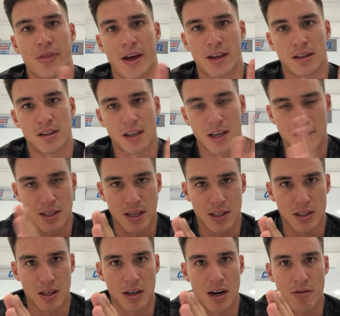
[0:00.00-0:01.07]
that Thursday and
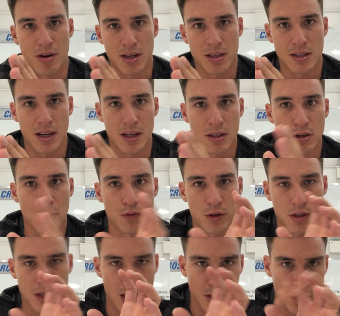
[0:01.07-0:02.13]
Sunday rest days. So if you
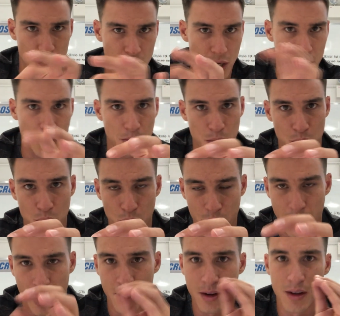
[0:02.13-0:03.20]
start to change up the
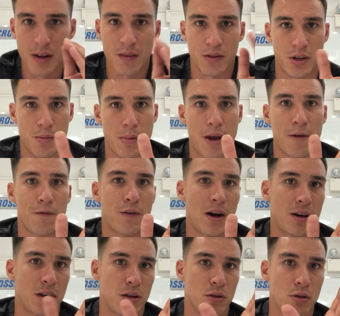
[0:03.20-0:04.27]
order, you may
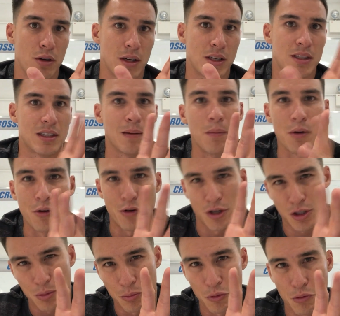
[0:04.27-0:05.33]
find that you're doing
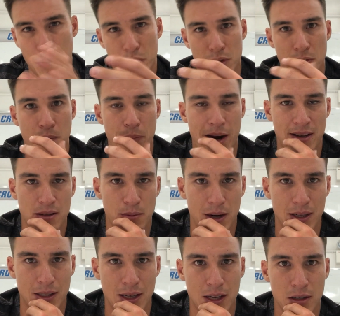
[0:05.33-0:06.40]
similar-ish movements on
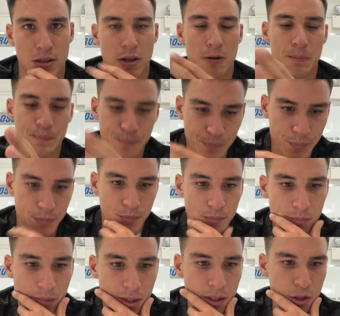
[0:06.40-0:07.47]
back-to-back days. So
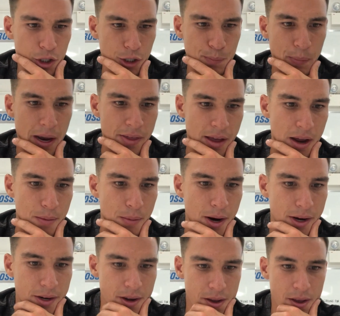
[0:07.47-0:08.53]
just bear that in
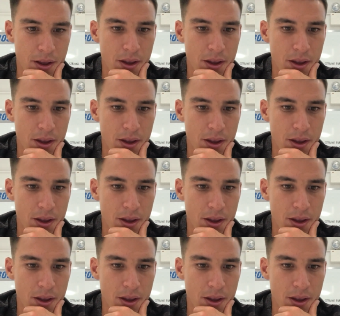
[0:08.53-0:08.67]
mind.